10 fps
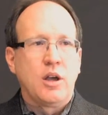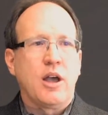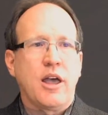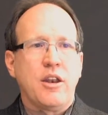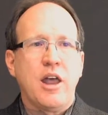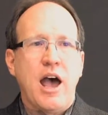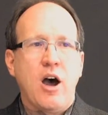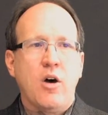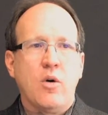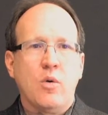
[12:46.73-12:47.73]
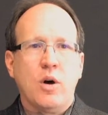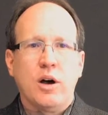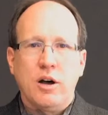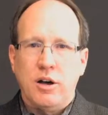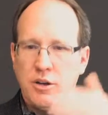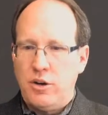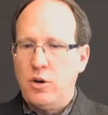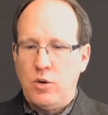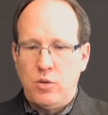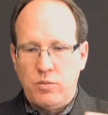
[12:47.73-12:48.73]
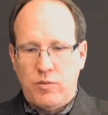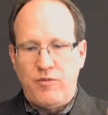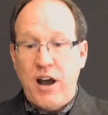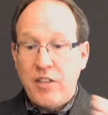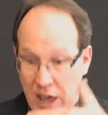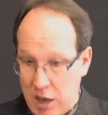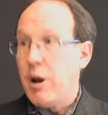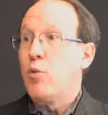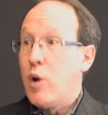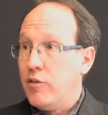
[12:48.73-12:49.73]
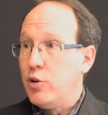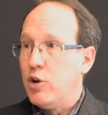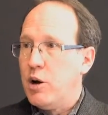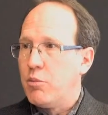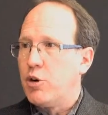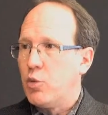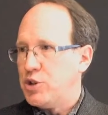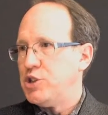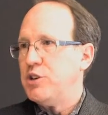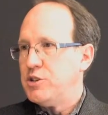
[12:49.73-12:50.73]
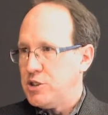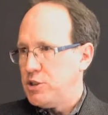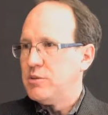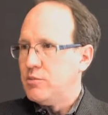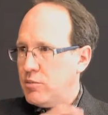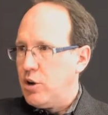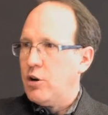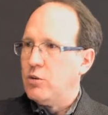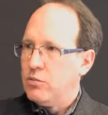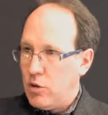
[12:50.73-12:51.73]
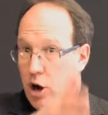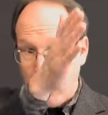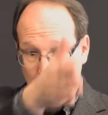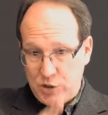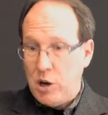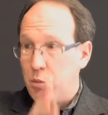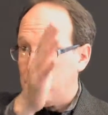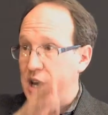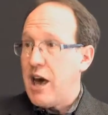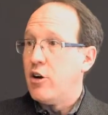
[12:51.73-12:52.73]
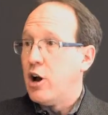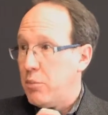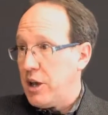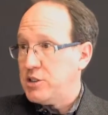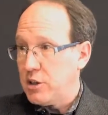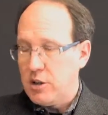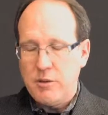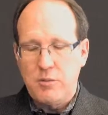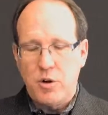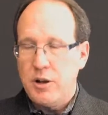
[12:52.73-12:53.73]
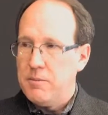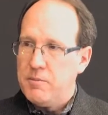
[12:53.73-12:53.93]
And now, finally I hit my revenue number, which is, all those numbers added up basically, right?